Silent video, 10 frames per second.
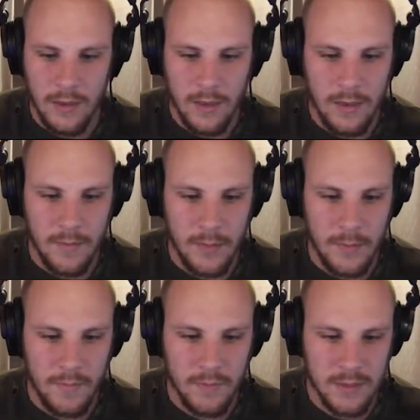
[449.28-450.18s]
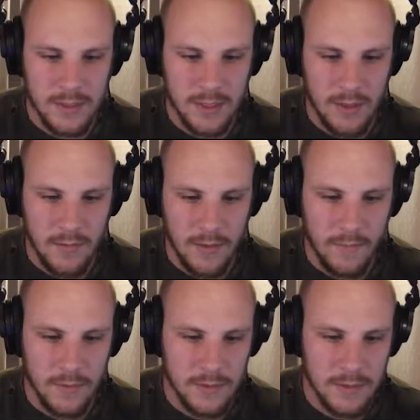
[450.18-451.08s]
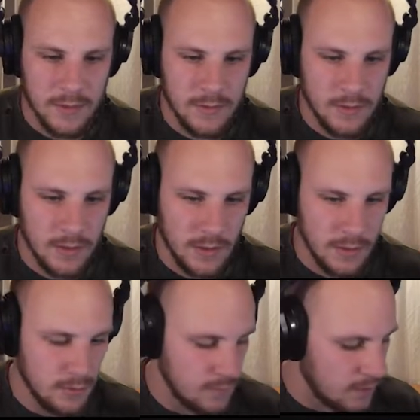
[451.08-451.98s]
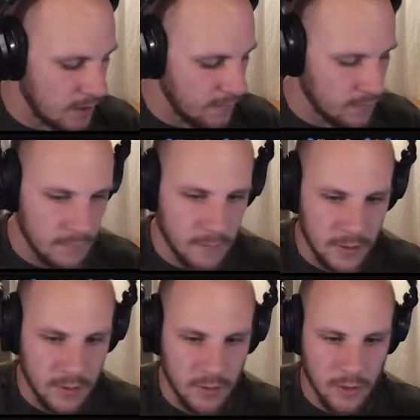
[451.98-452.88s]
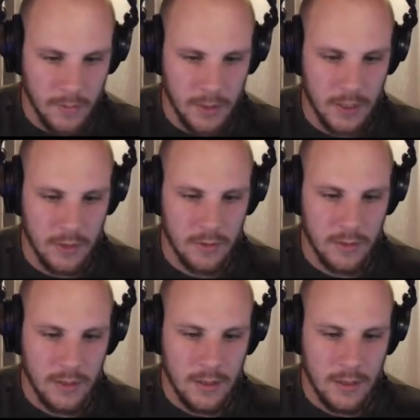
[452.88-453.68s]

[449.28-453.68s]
And maybe for this sound I want the drive to really go up here